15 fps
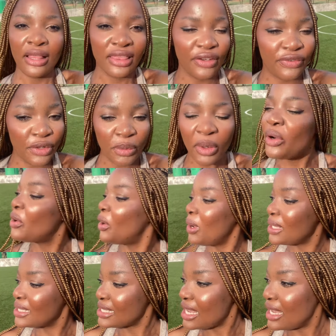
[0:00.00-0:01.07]
The football
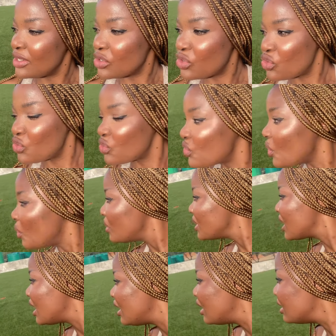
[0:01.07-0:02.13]
courts are so
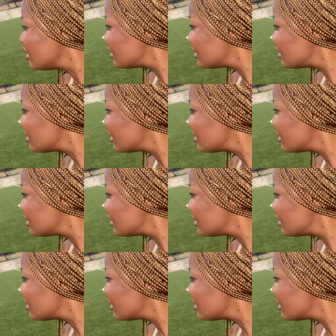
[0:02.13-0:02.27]
nice.